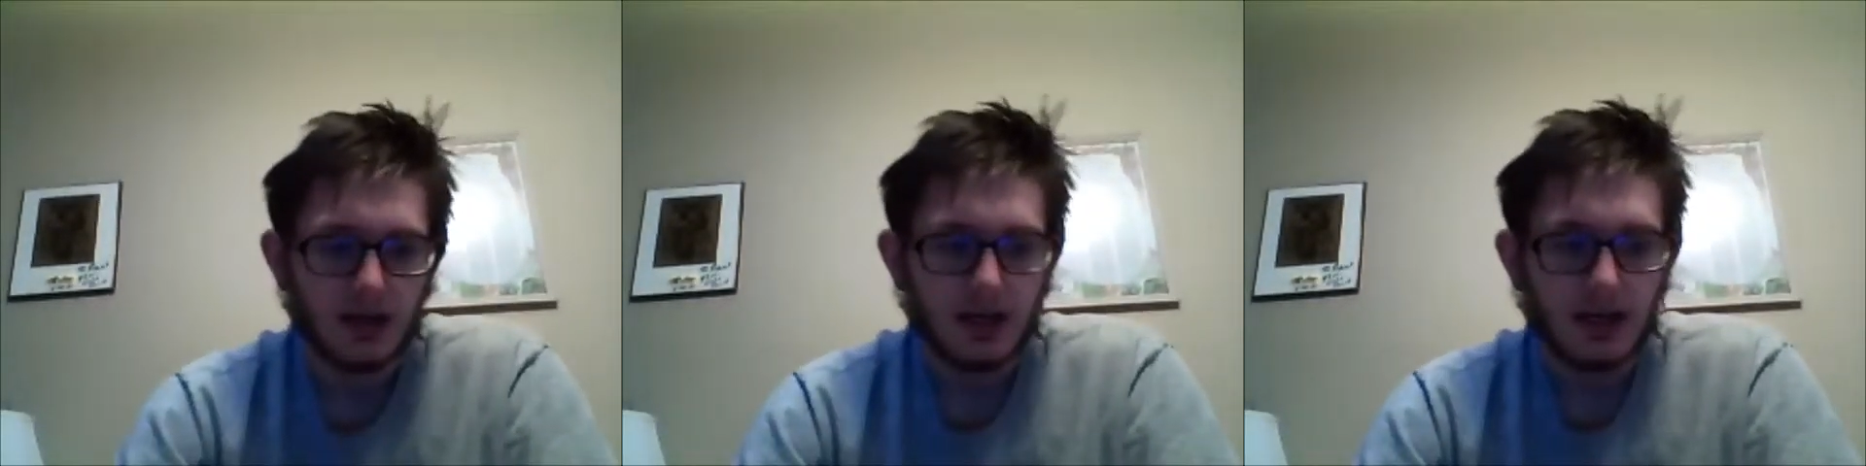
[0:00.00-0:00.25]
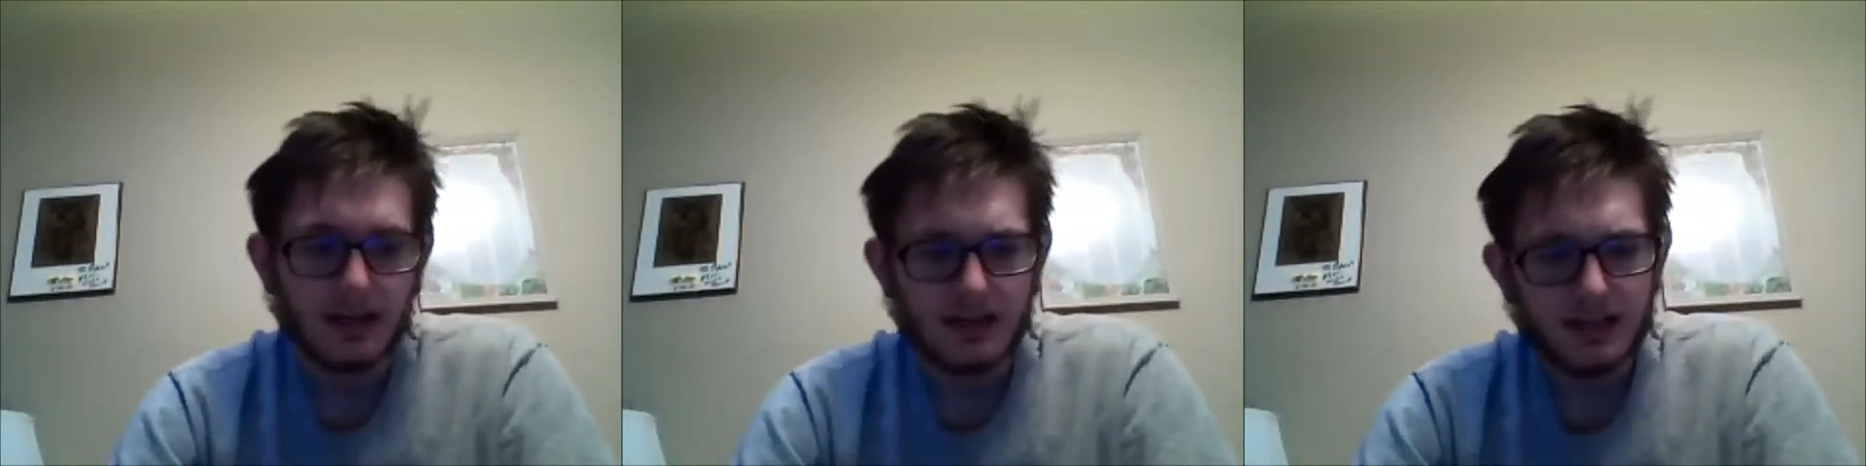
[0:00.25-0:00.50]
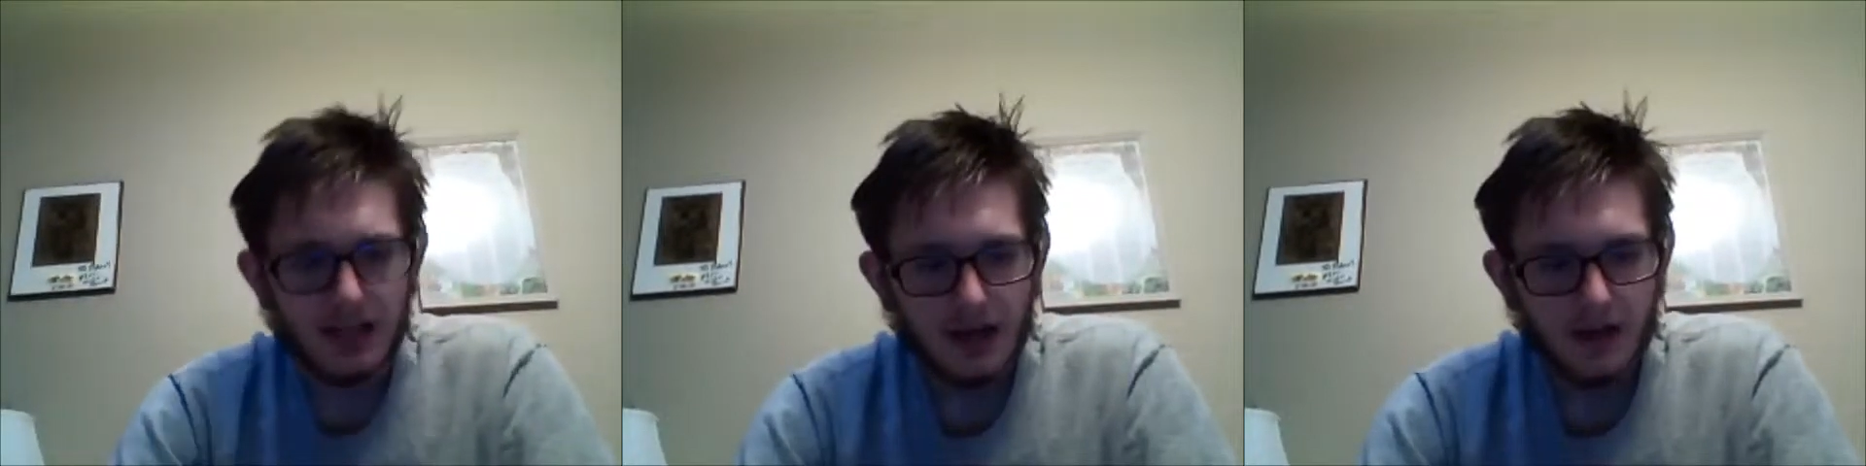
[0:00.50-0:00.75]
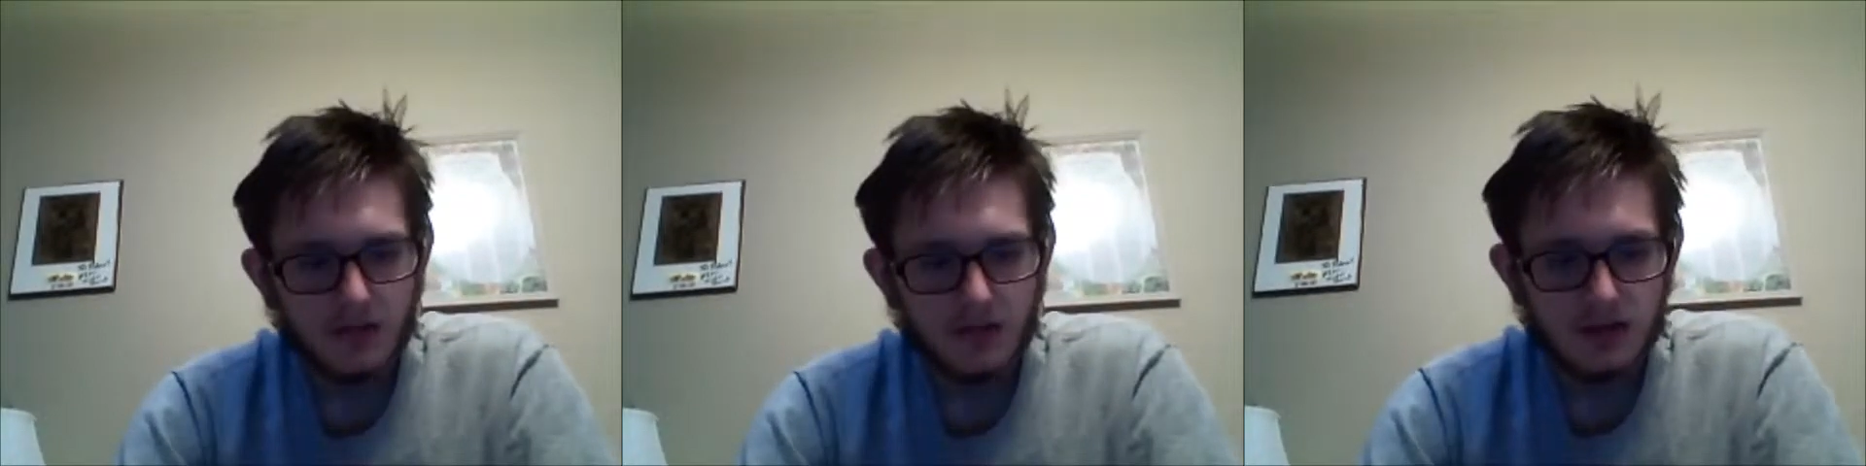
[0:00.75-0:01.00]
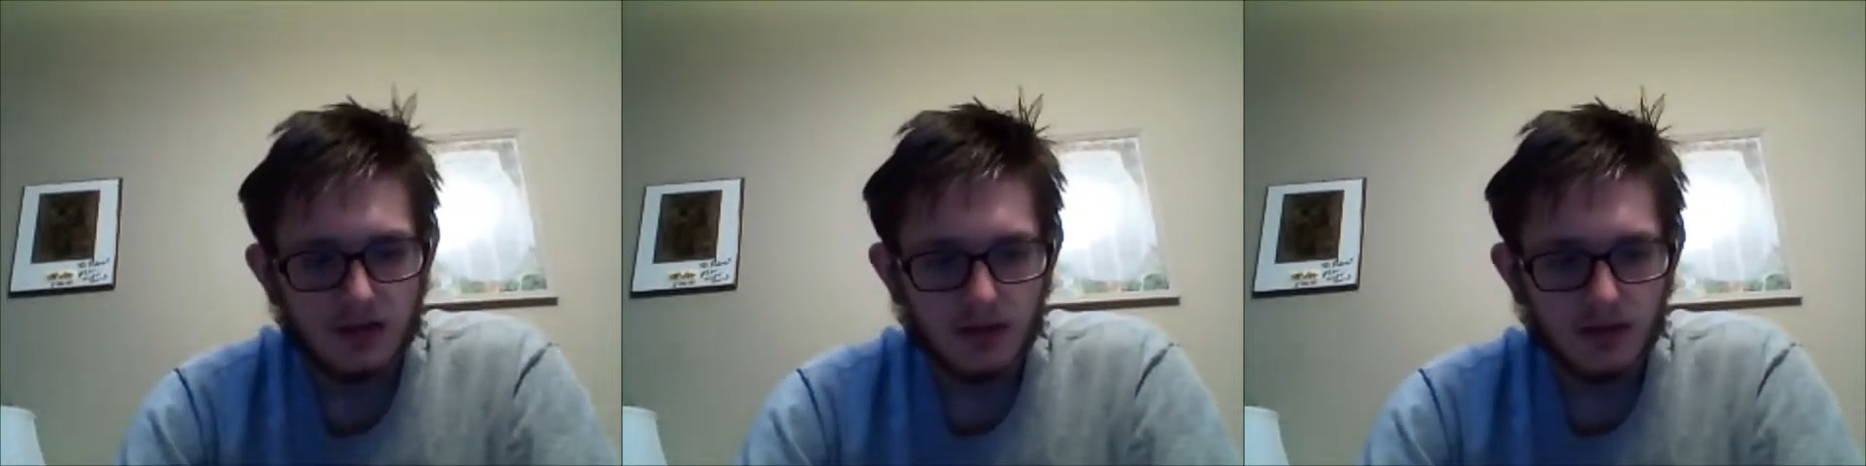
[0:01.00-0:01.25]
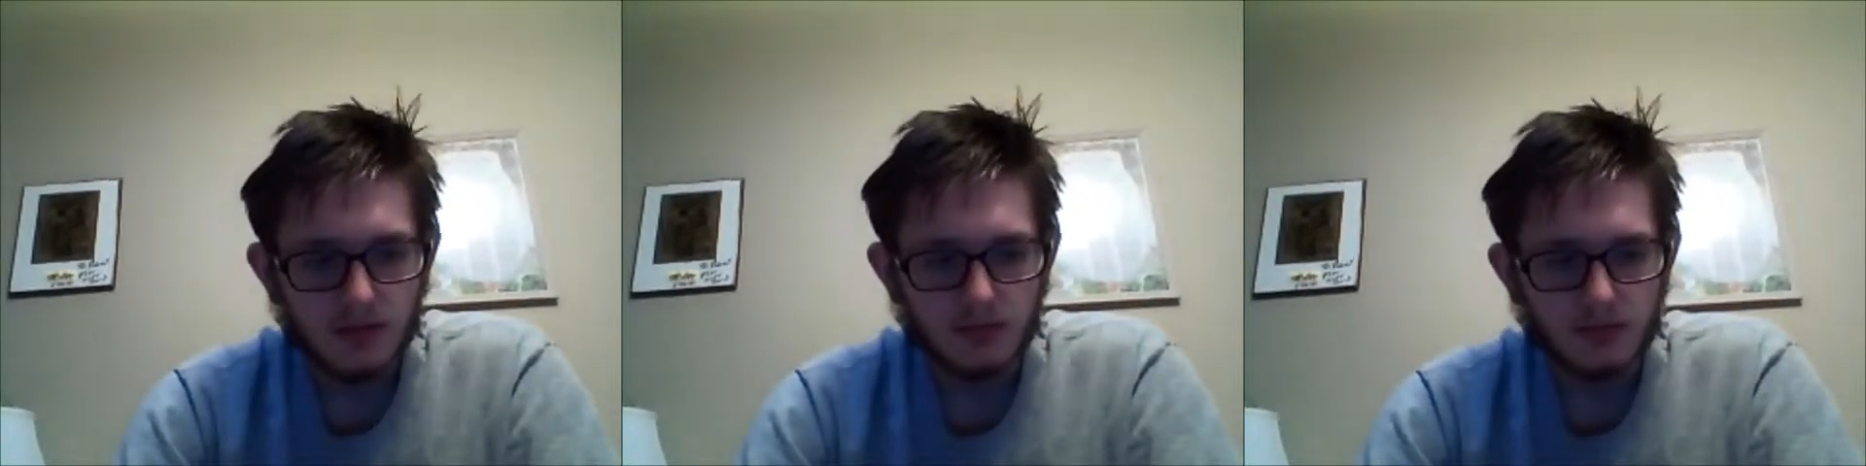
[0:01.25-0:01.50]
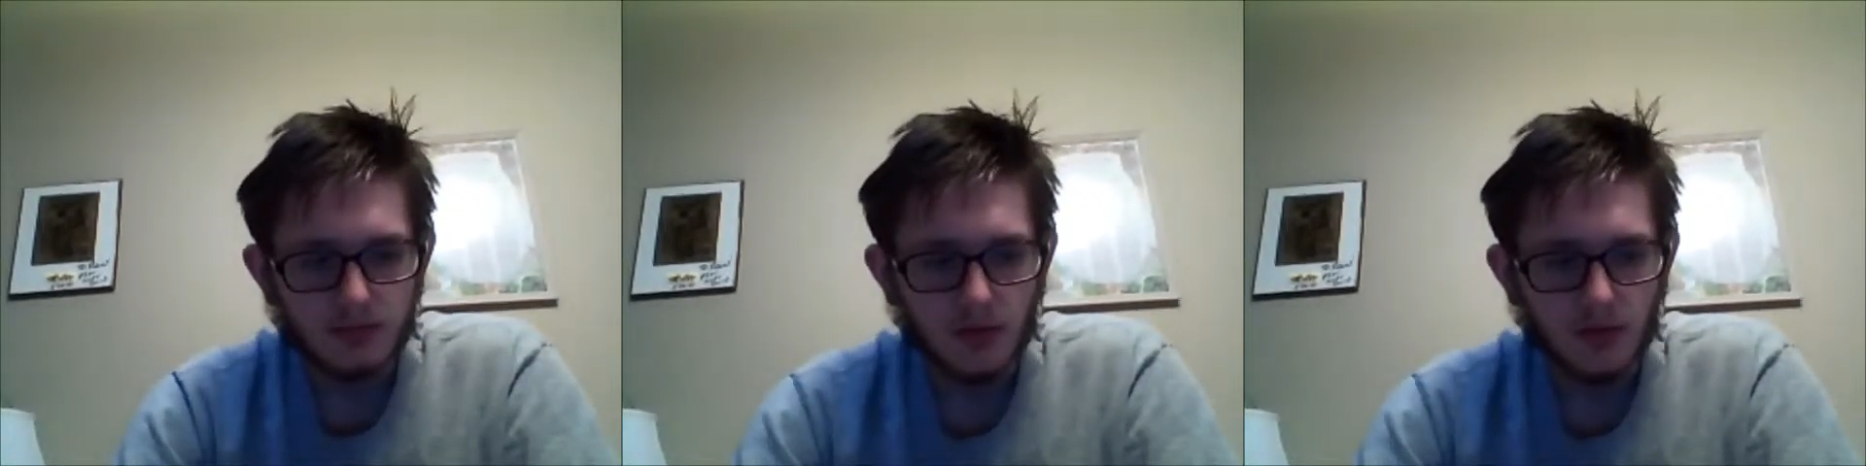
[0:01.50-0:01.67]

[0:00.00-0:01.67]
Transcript: it did have some